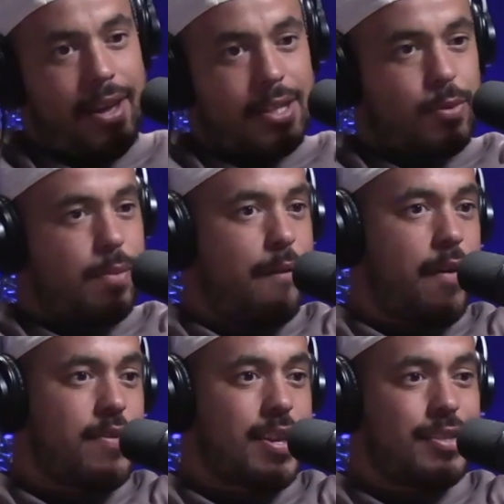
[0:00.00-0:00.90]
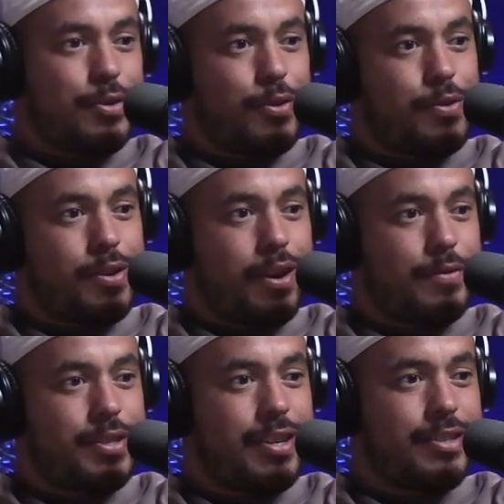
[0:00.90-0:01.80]
It's one of my favorite things to do.
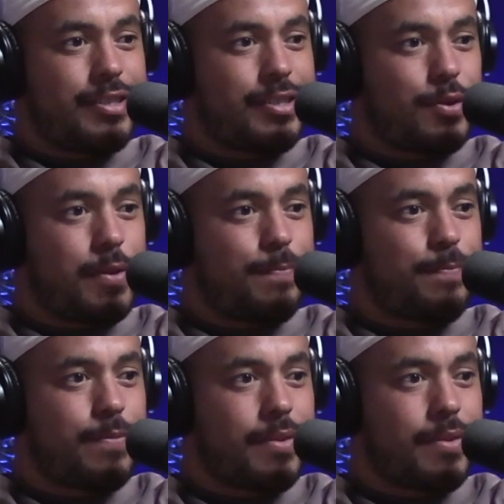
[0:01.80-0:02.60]
Obviously, you can just sort of